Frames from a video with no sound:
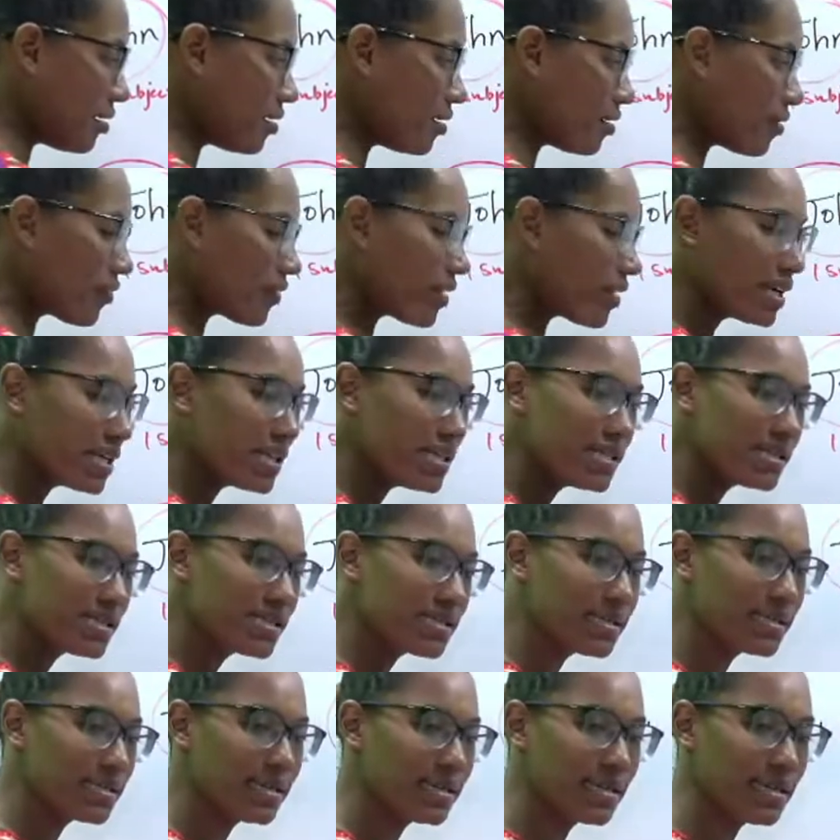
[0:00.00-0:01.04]
All
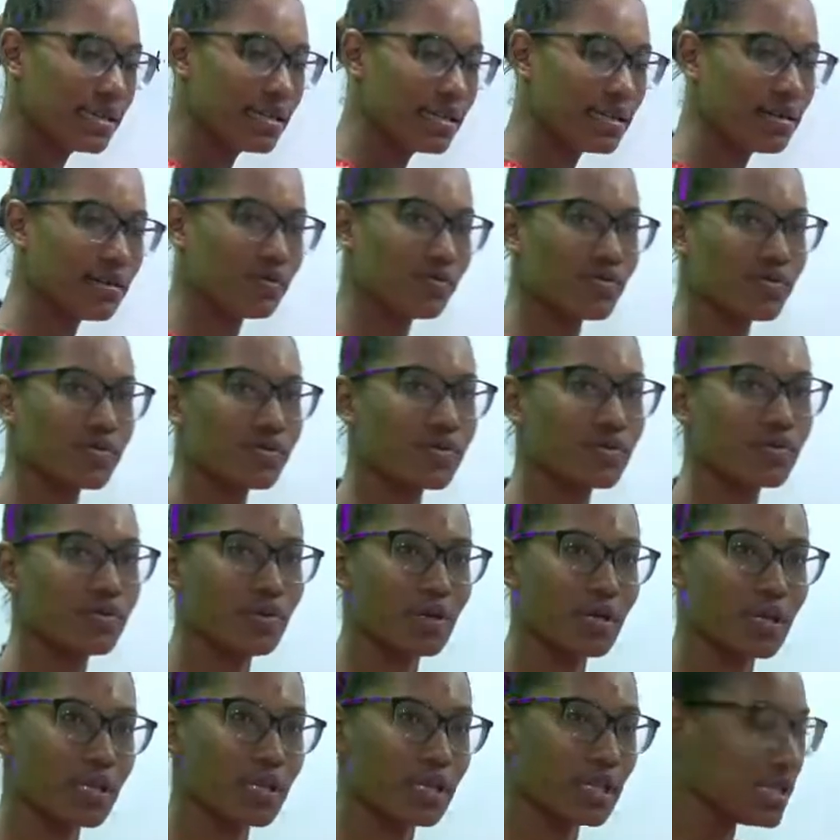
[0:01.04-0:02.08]
right. And
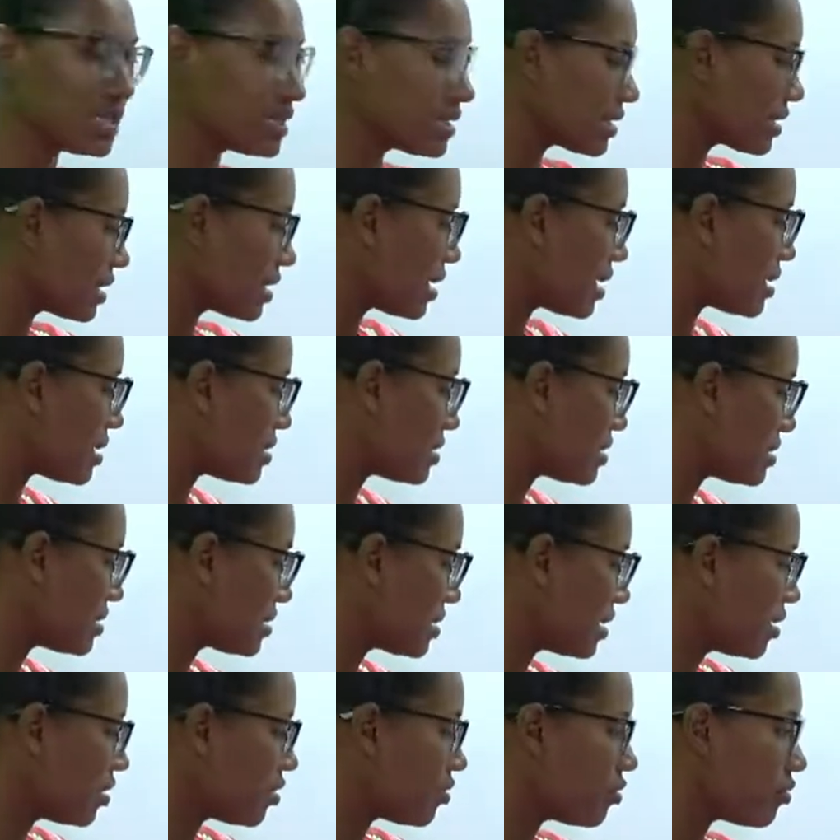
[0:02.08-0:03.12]
so in this
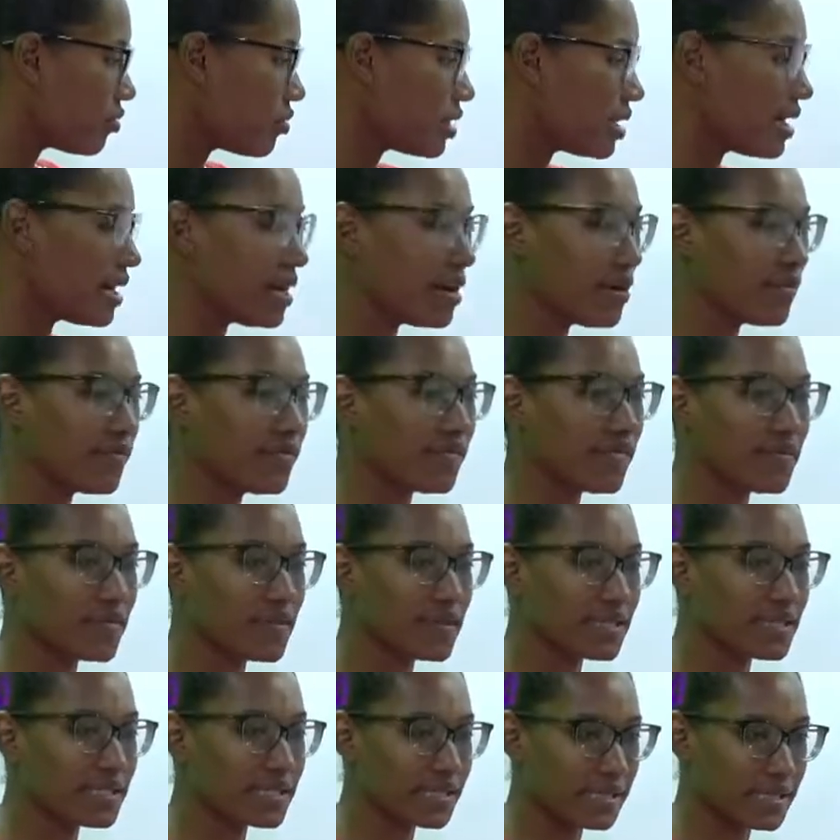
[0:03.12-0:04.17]
case, we have,
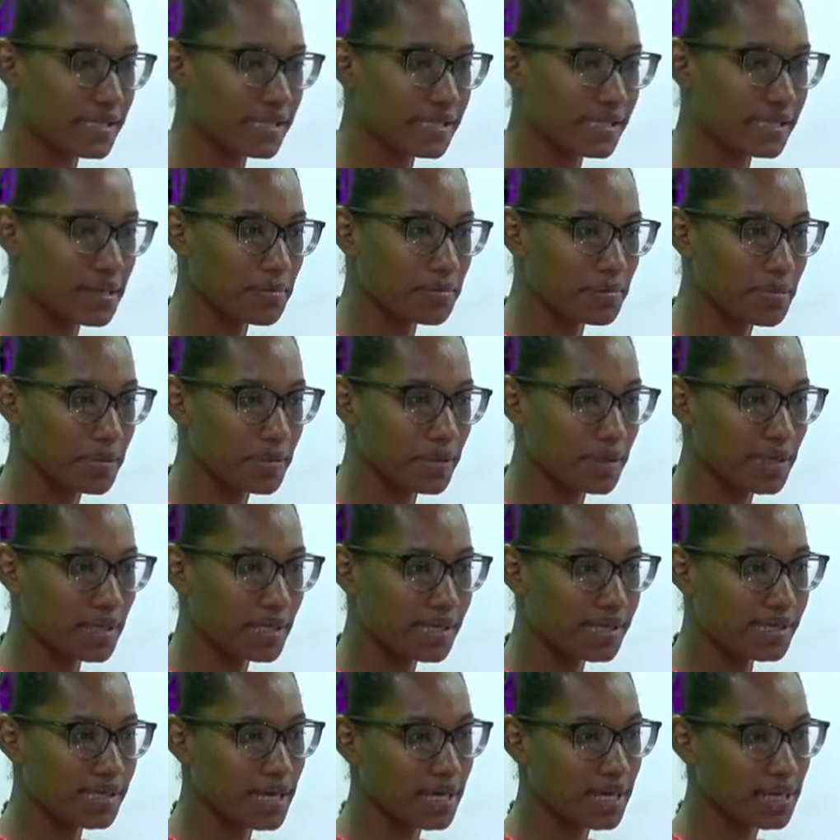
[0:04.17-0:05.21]
this is the simple
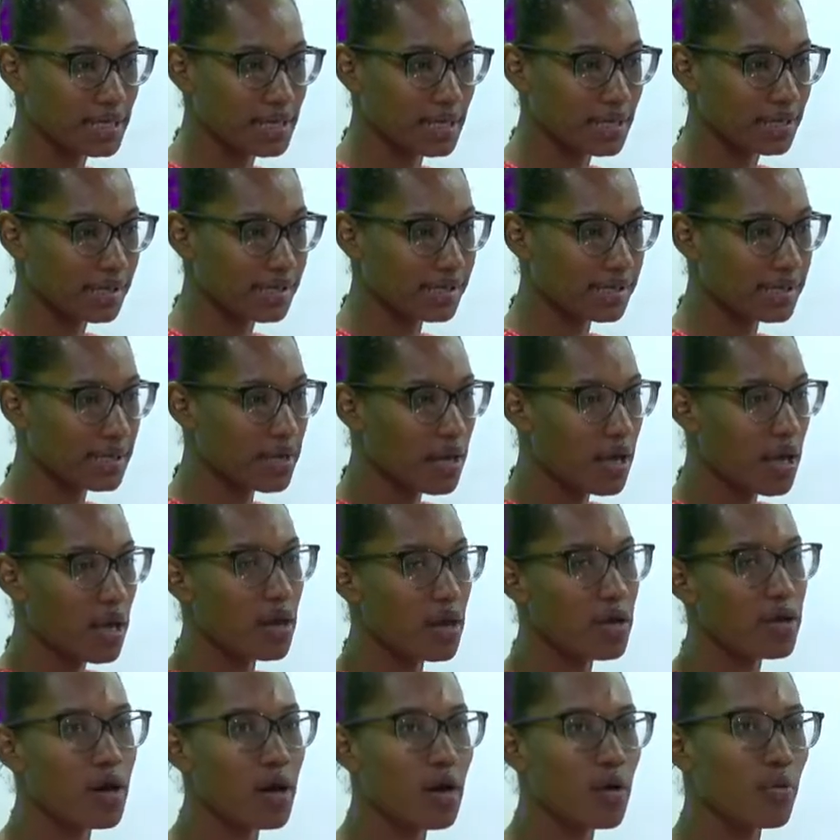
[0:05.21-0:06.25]
sentence.
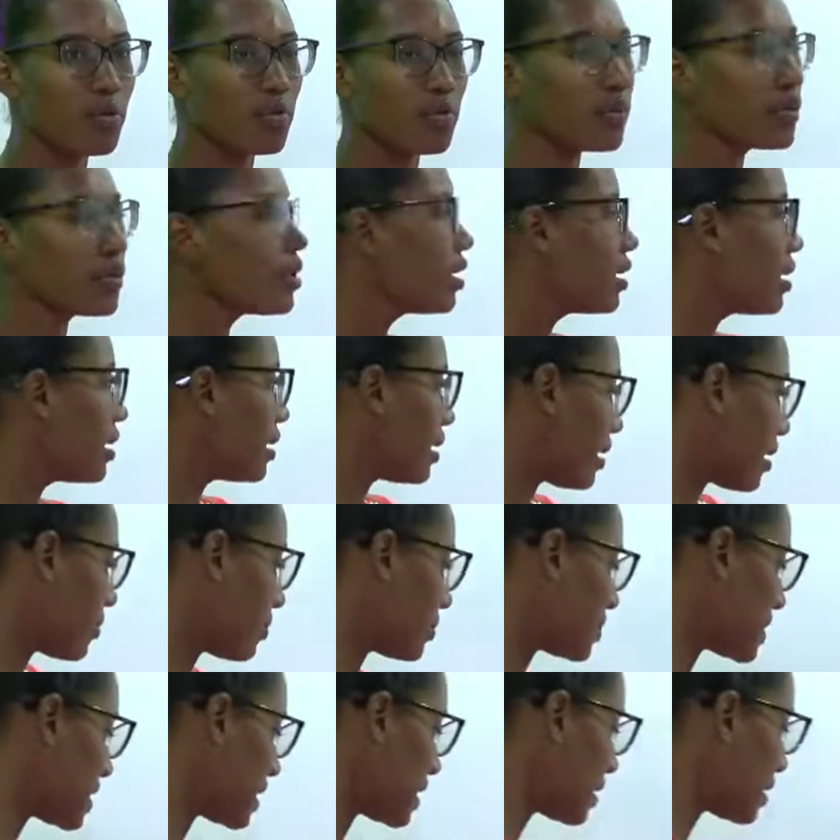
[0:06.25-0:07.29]
Now,
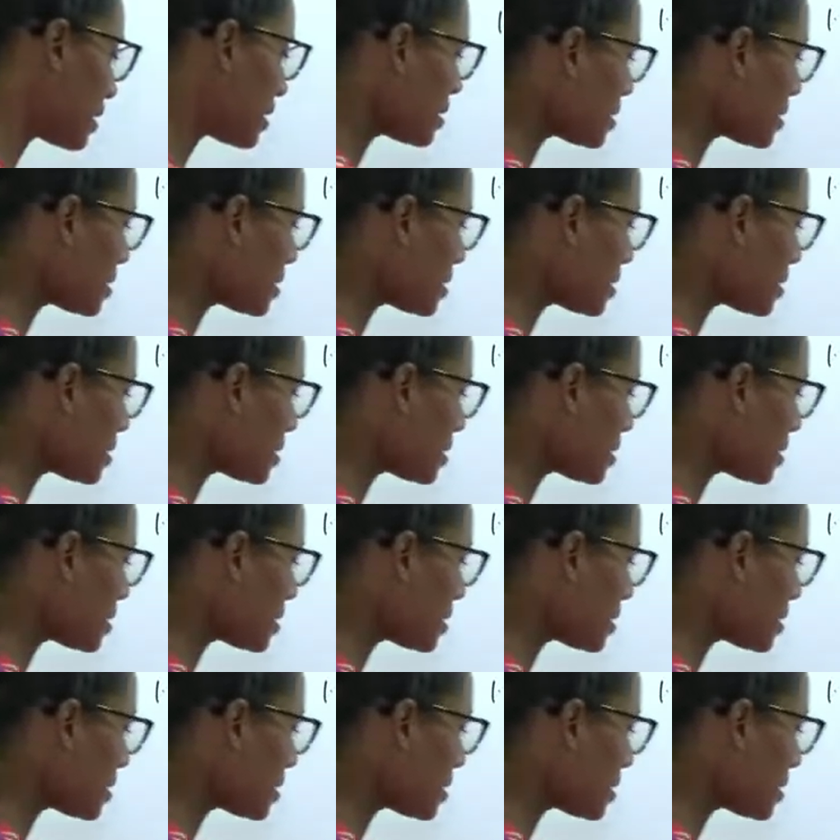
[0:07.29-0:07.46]
take